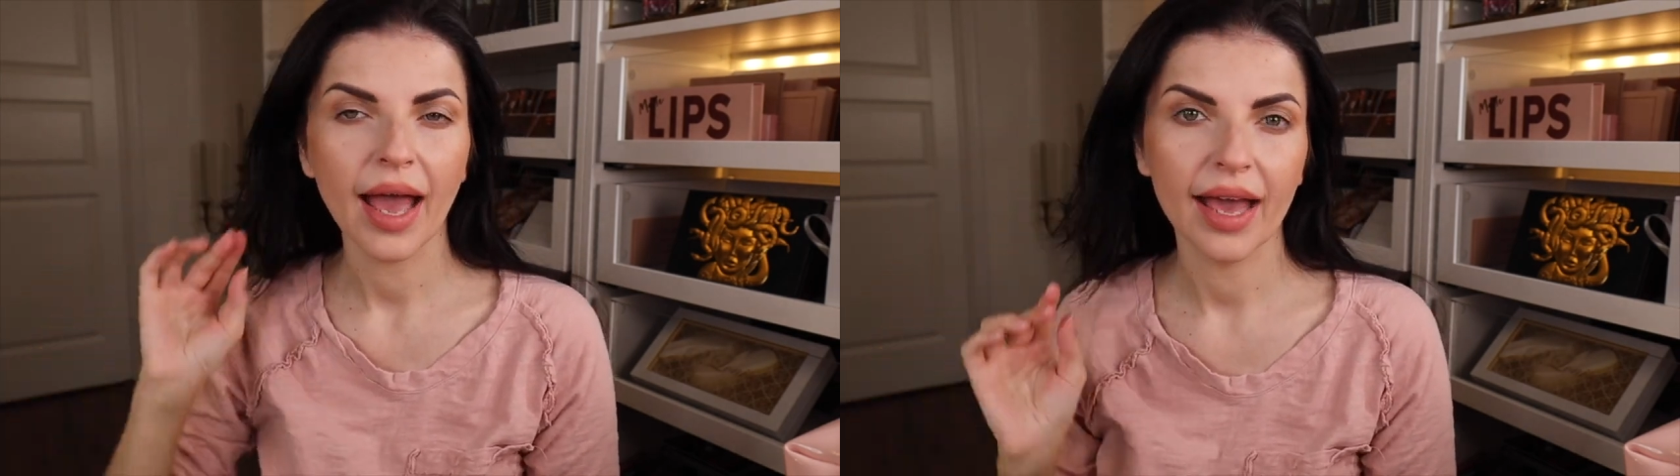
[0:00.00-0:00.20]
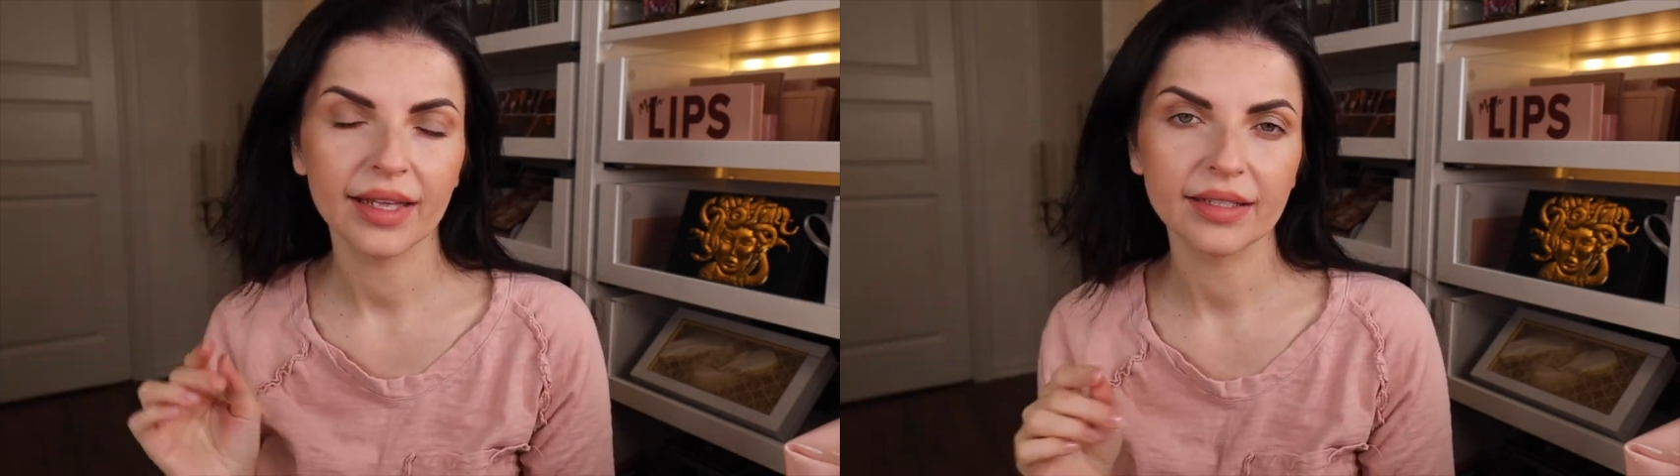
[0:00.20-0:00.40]

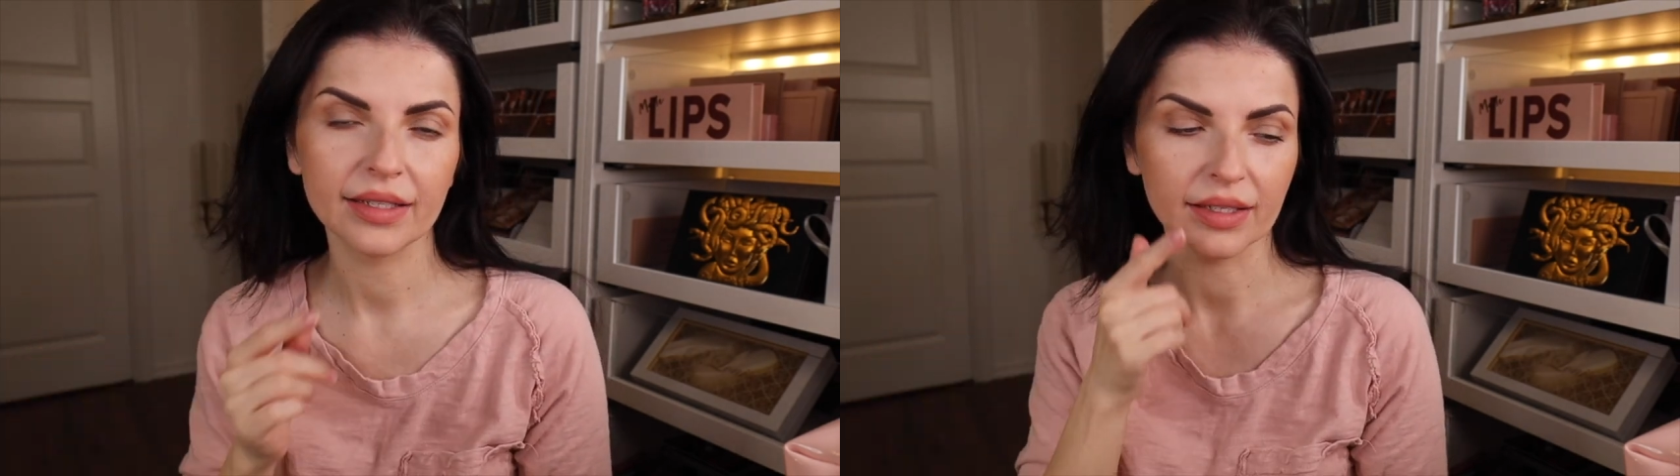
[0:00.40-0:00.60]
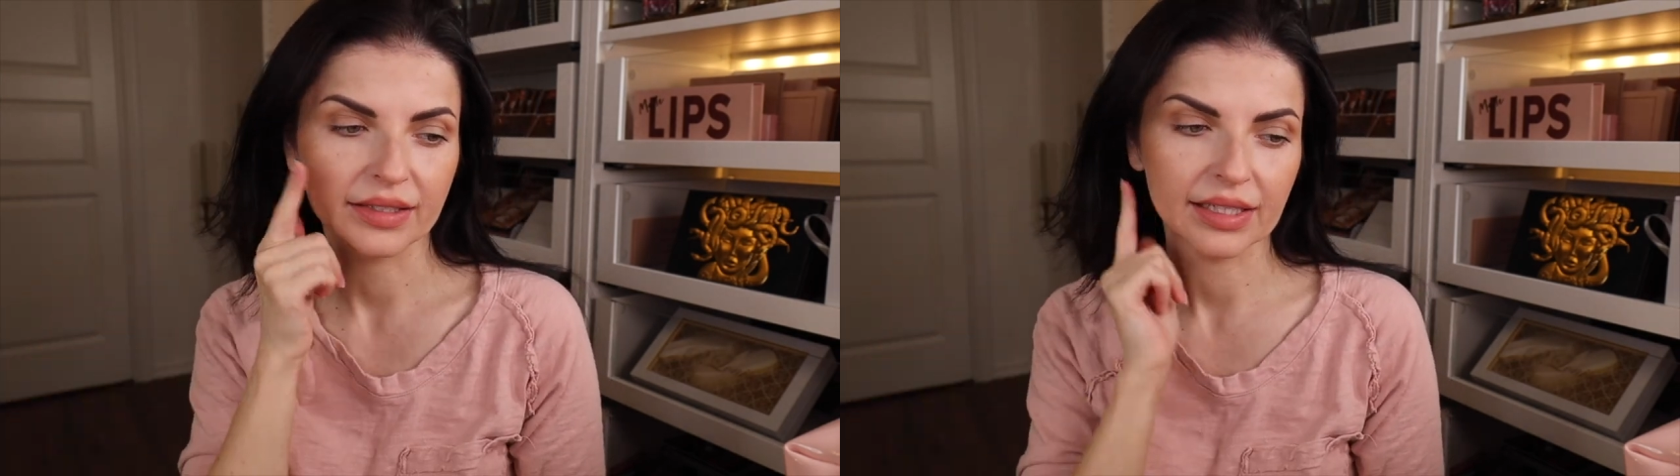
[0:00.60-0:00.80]

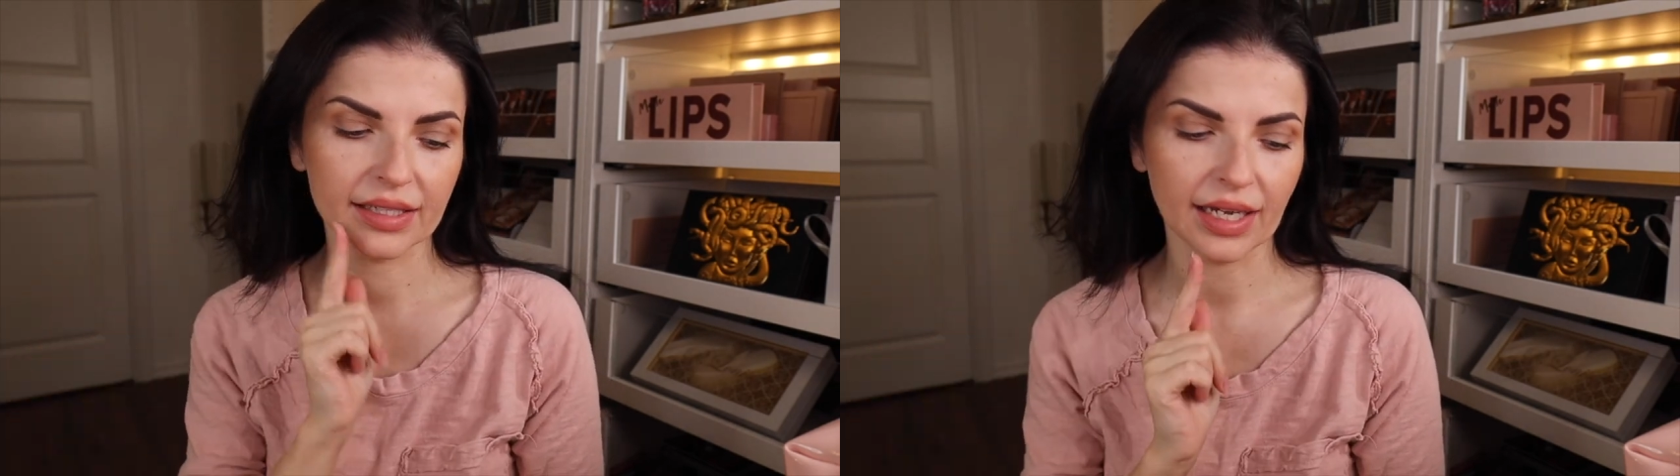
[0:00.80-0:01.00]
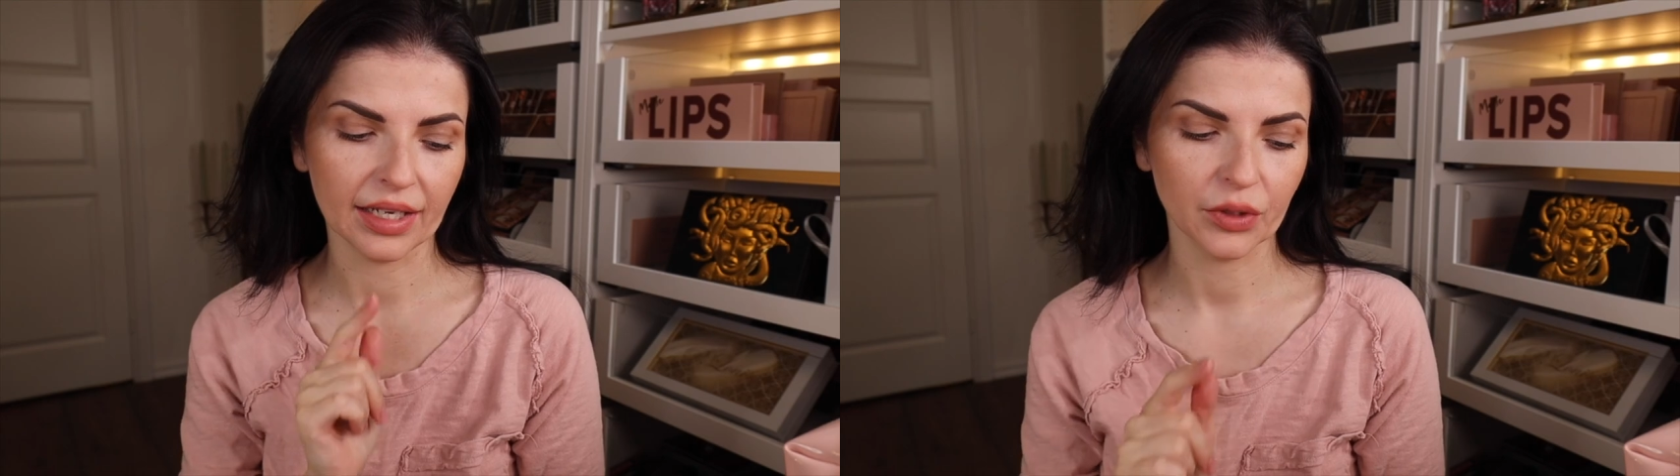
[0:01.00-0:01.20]
and this
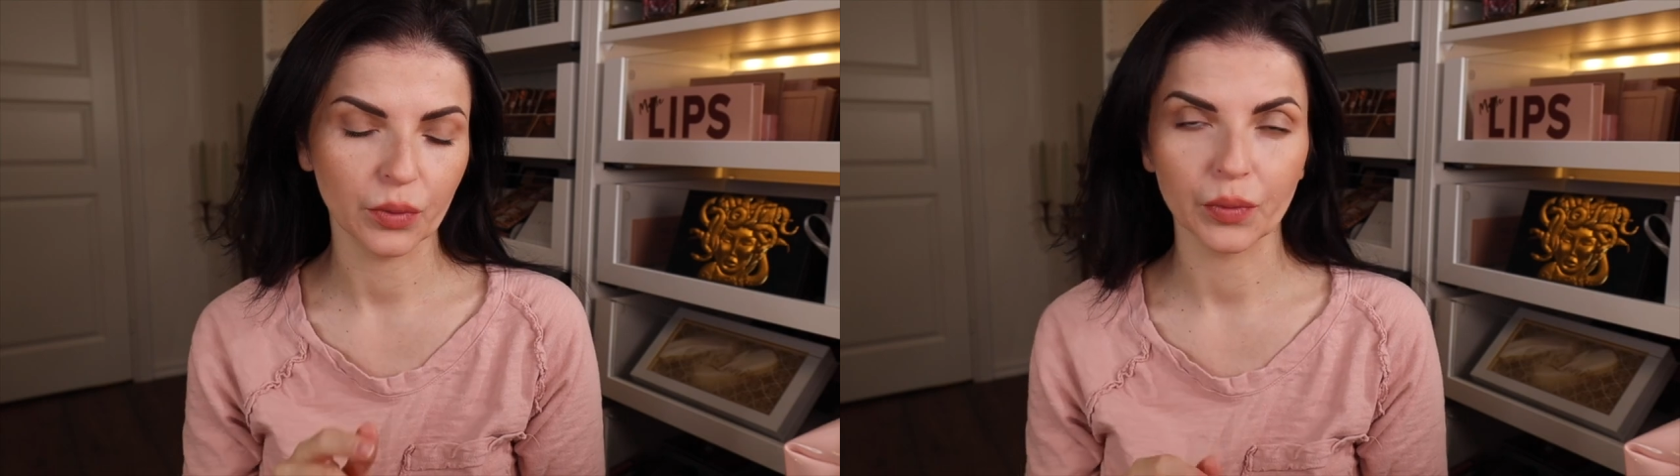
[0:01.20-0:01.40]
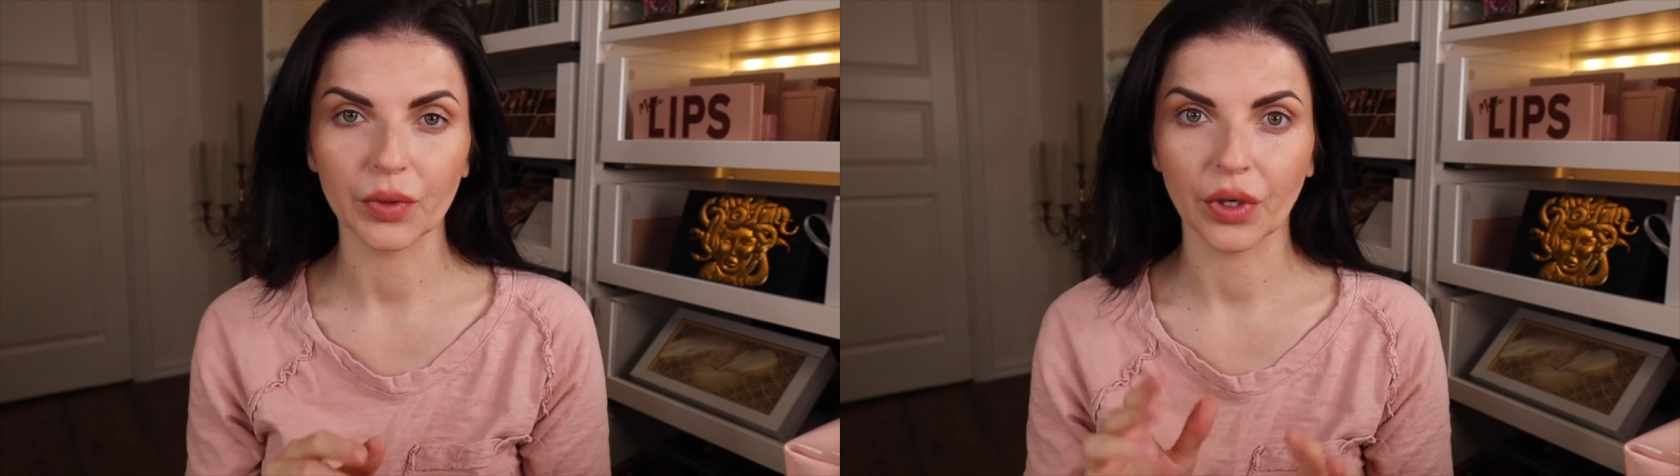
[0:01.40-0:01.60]
side
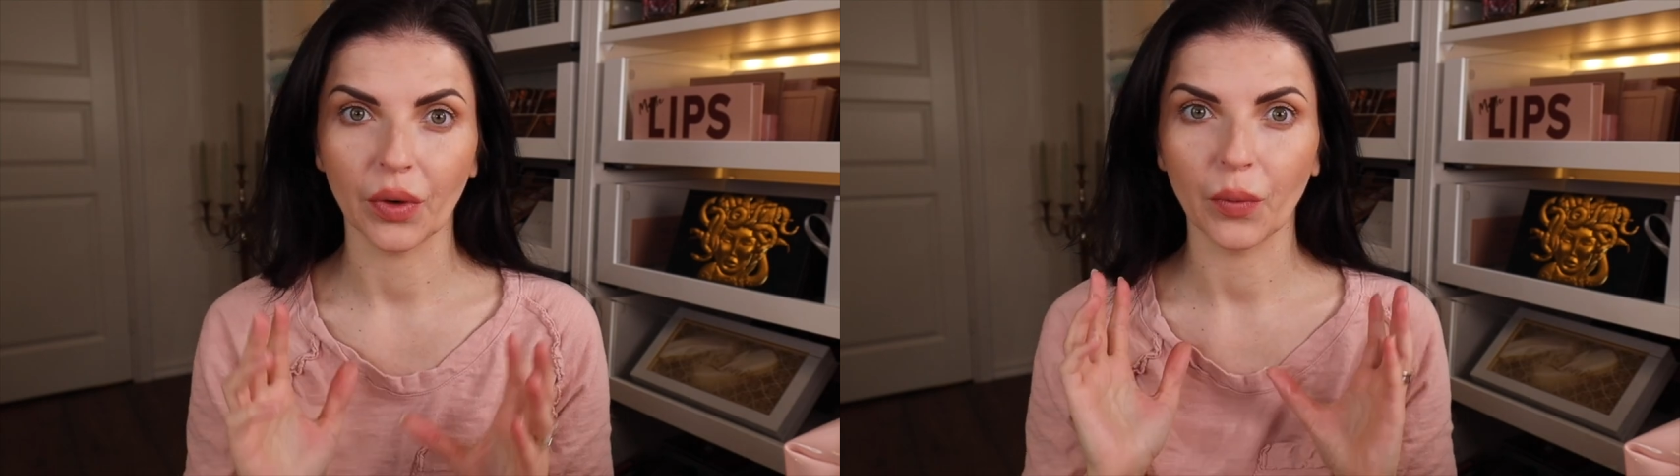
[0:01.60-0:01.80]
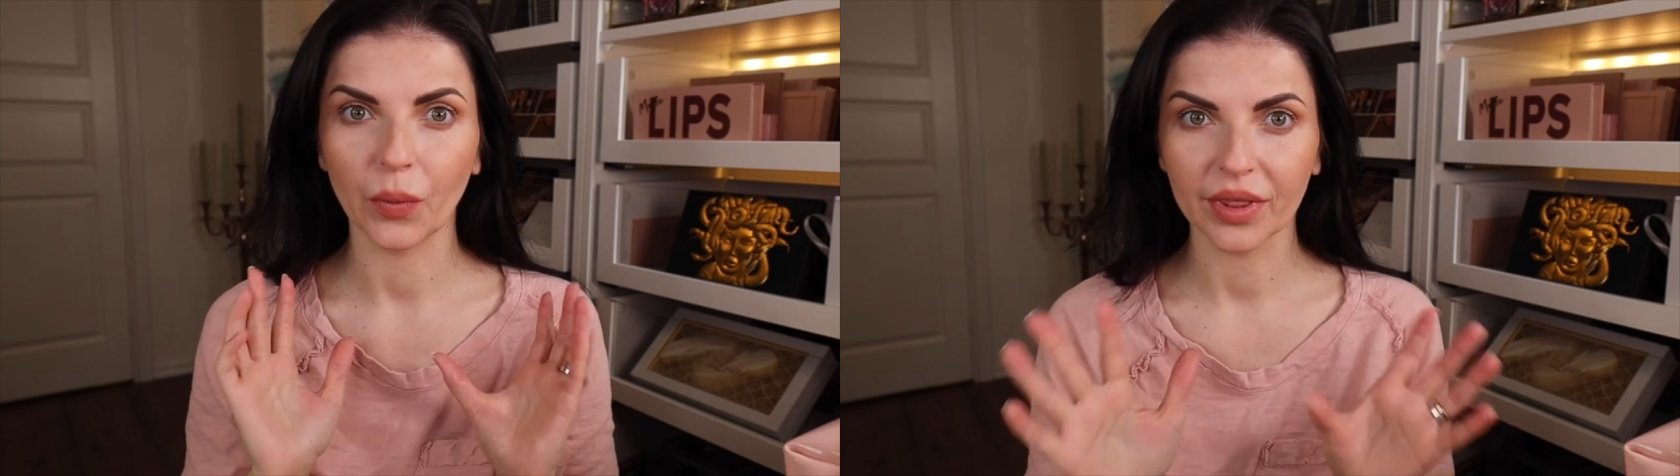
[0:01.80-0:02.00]
we will
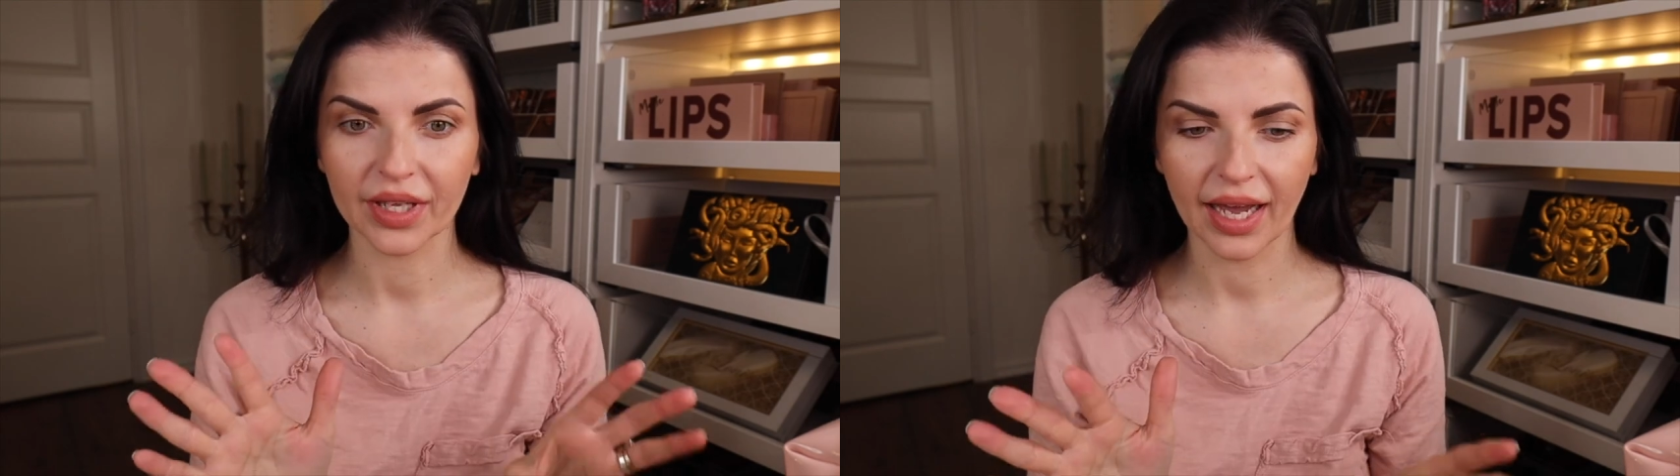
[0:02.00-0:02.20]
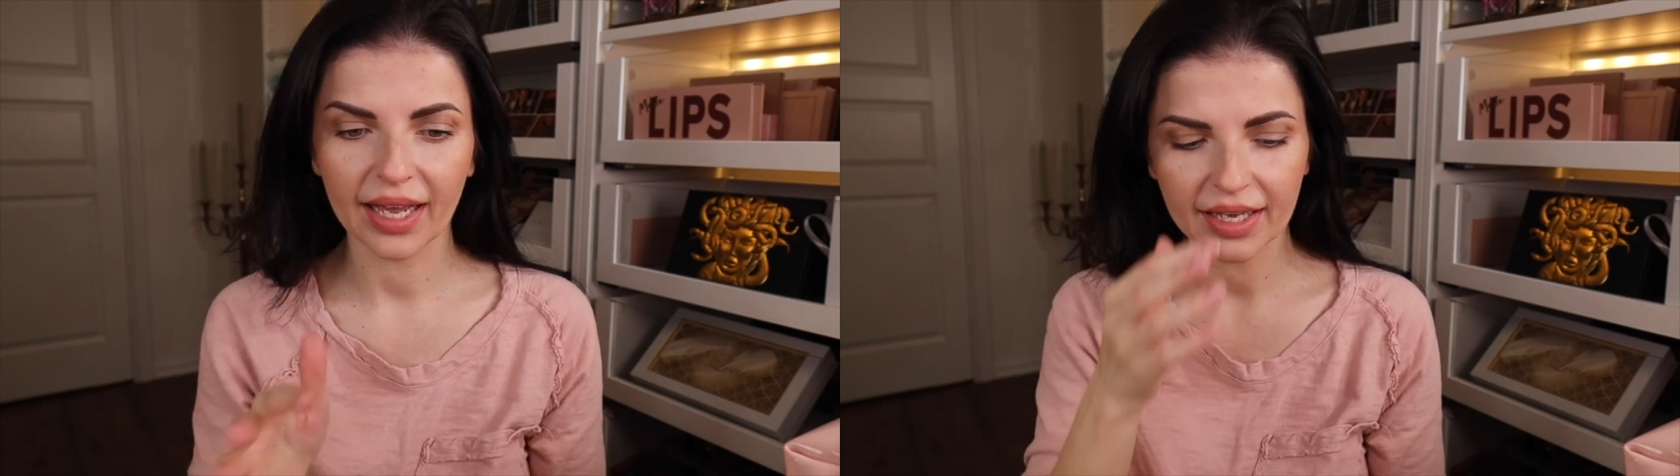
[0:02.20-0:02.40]
go with
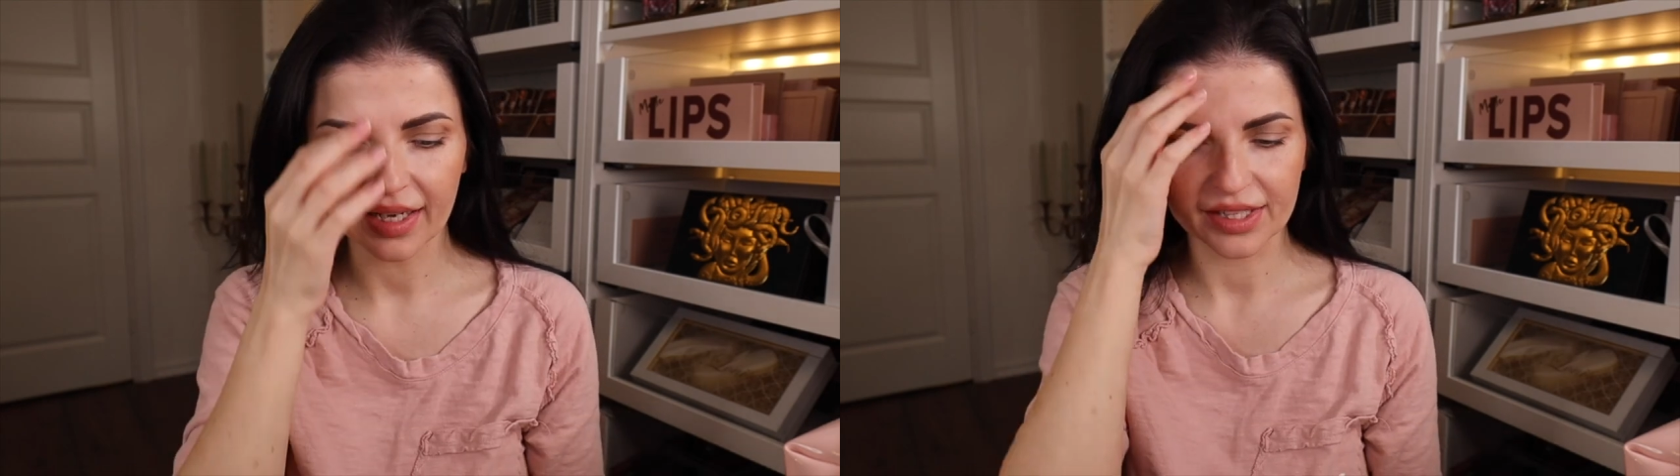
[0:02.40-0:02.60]
Caia.